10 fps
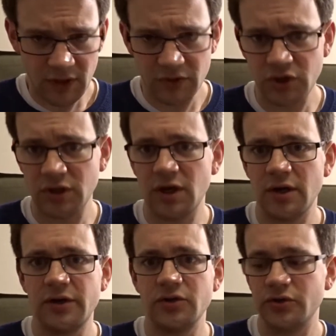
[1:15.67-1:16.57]

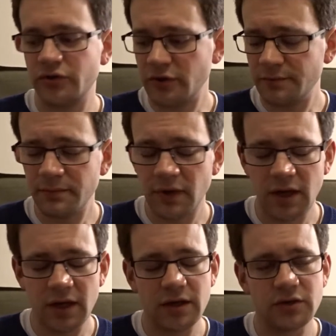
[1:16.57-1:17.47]
Singularity is a term,
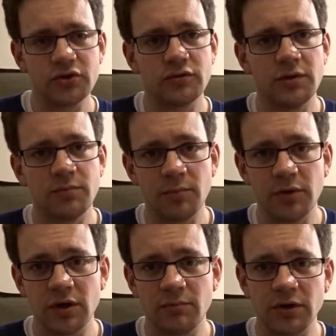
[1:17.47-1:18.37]
it's quite
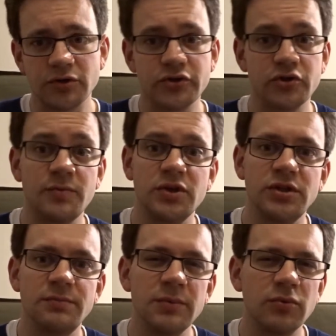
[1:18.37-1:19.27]
popular amongst
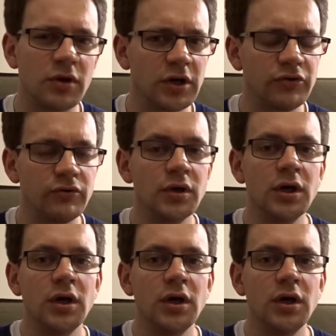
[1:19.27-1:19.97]
especially people who are into